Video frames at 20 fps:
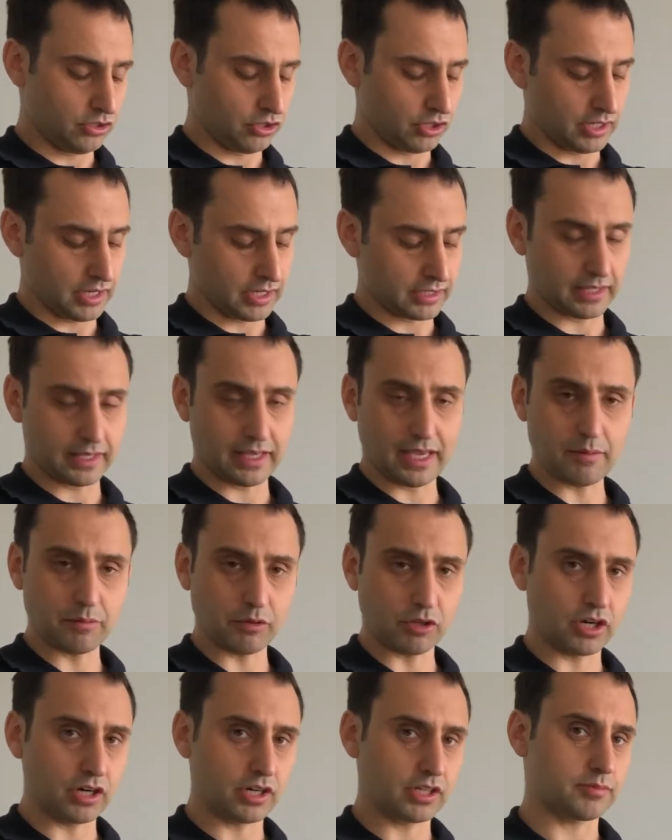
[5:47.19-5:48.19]
You connect the
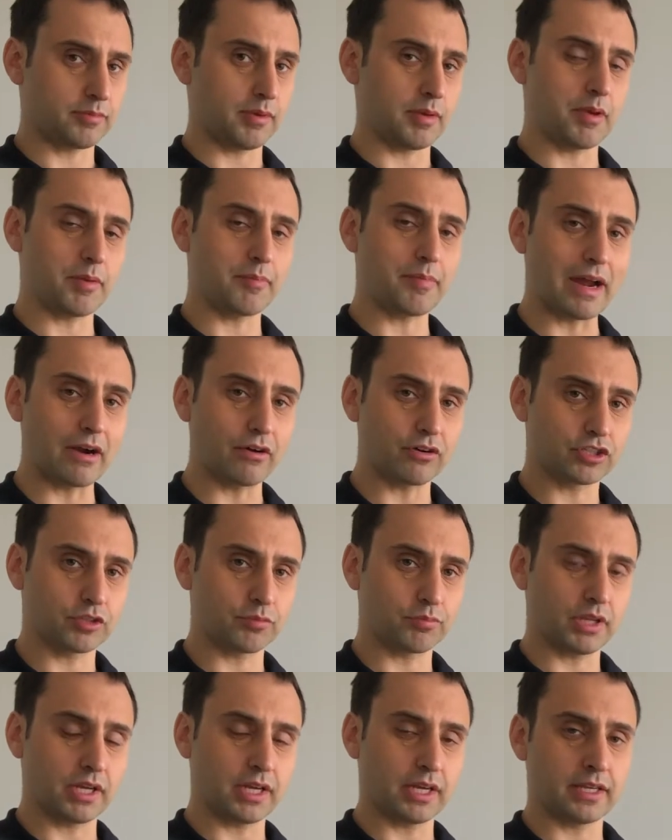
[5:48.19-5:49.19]
cable harness, maybe a power
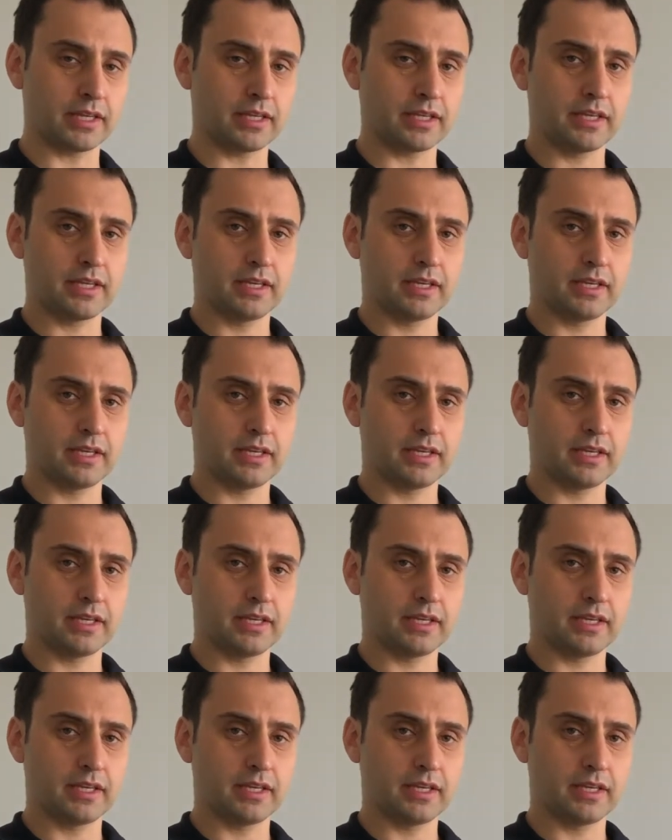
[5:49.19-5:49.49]
supply.